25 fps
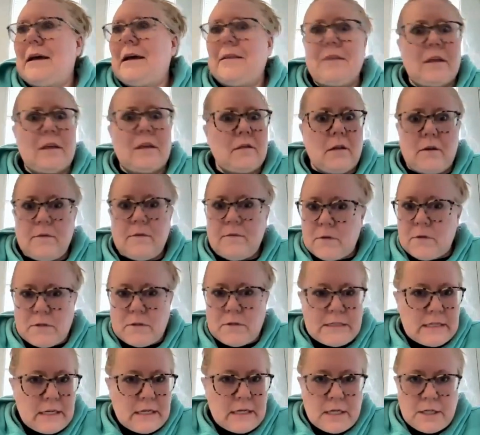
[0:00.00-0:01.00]
And they love
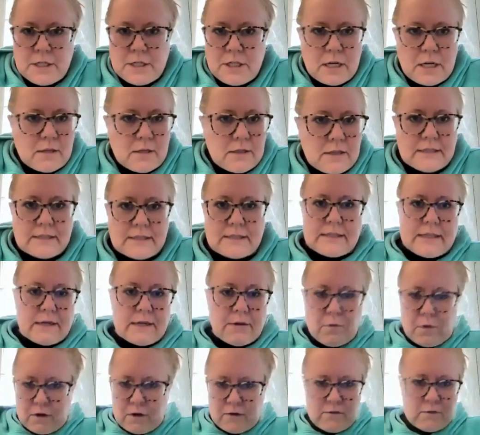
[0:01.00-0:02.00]
those stinking checklists.
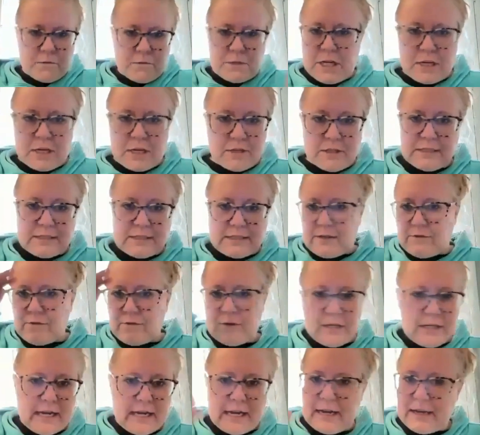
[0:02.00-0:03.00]
They work from checklists
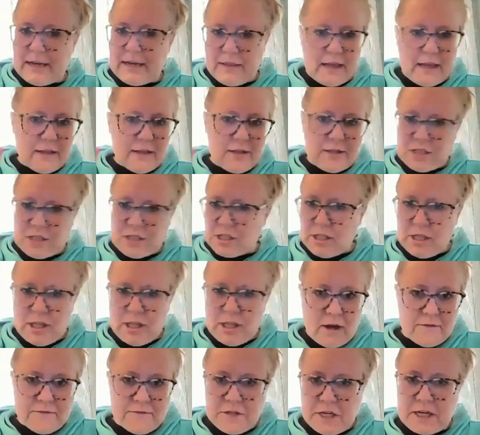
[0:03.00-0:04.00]
every day and they just
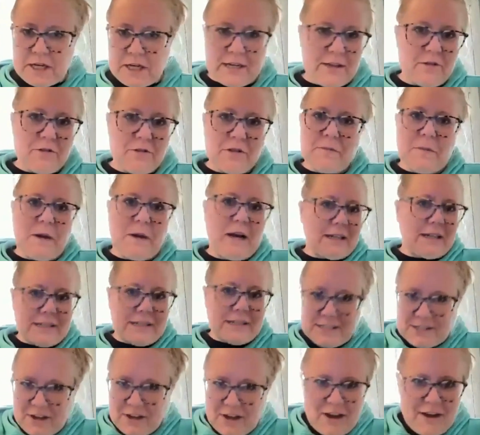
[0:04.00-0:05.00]
love checking those
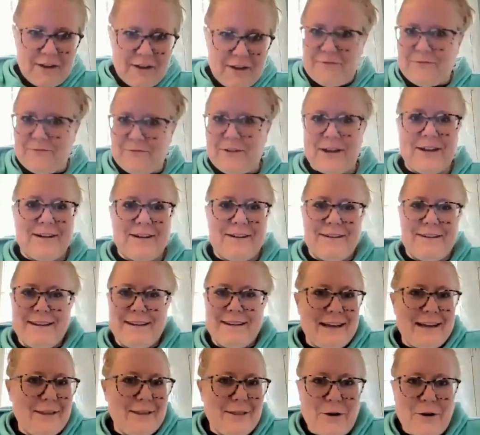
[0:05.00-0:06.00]
boxes off
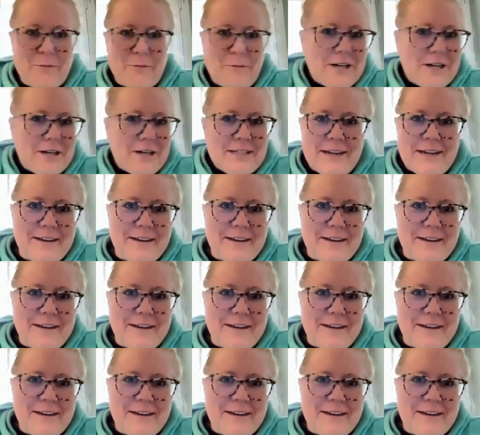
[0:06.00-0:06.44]
and getting their work